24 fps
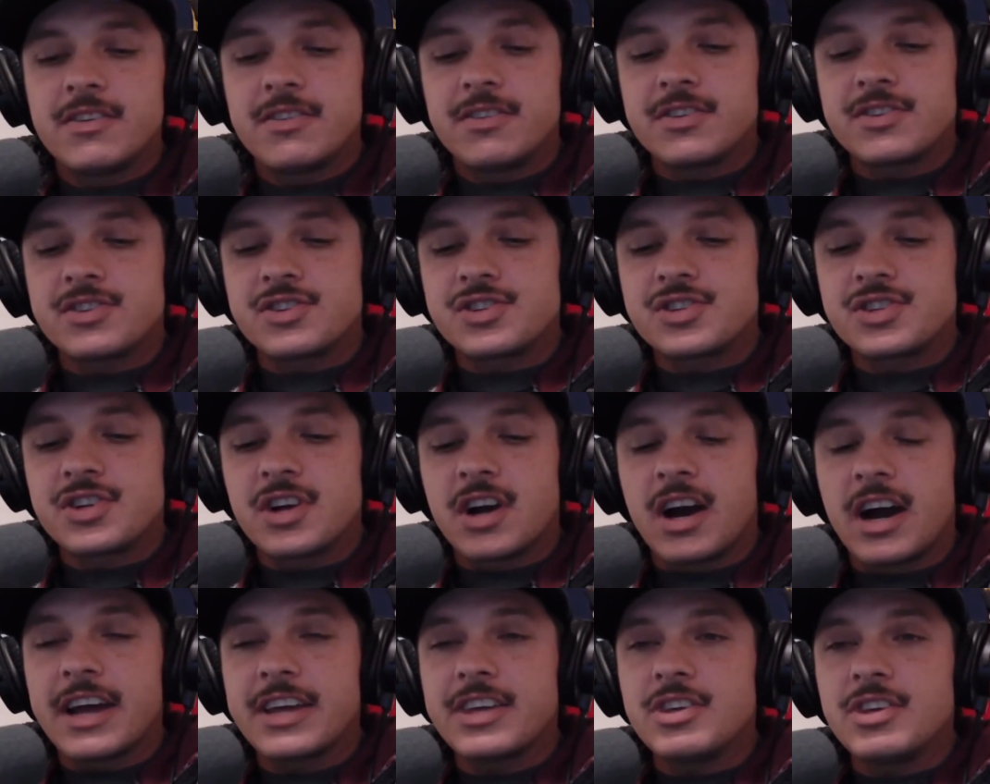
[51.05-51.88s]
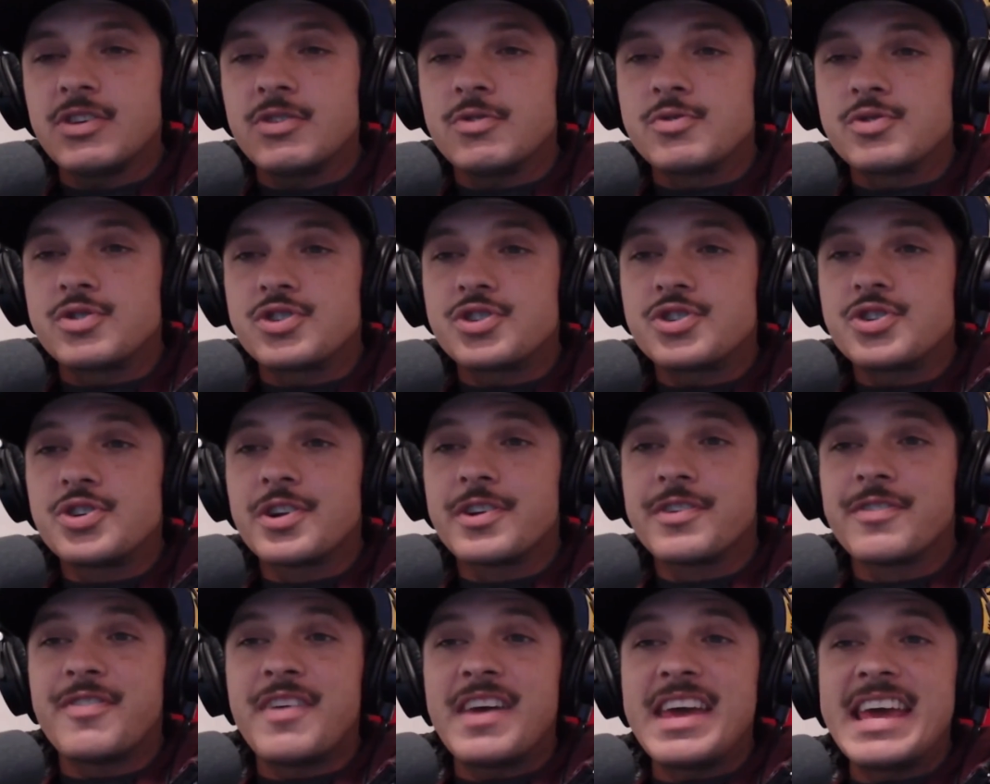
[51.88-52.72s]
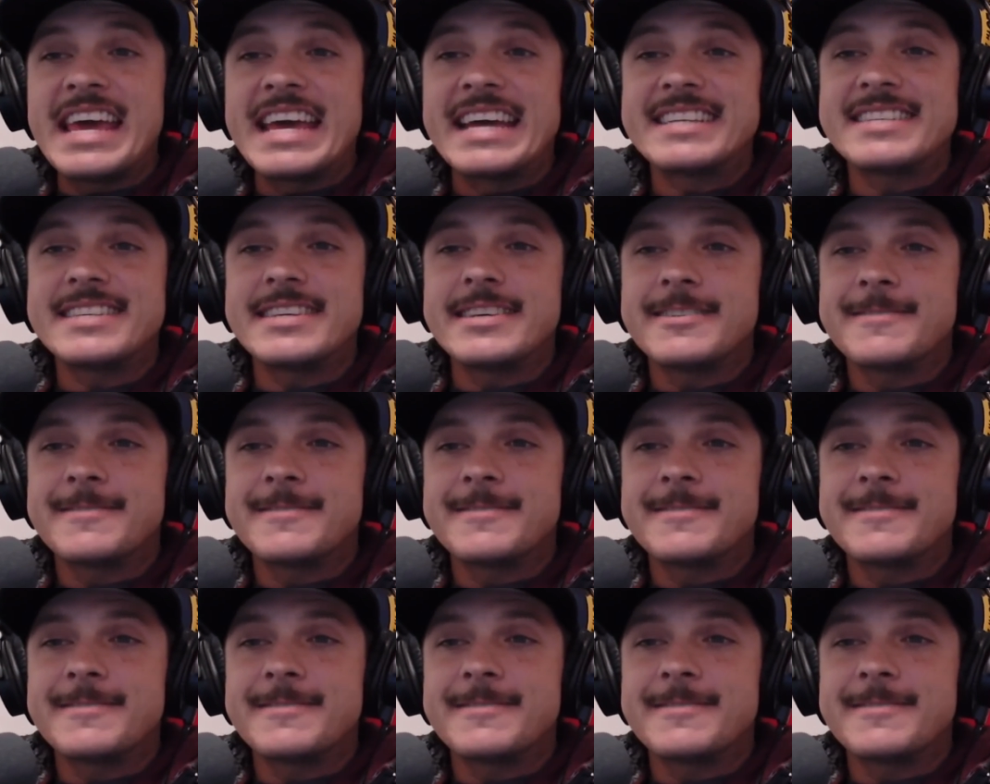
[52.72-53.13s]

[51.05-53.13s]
The Shot You Should Have Hit.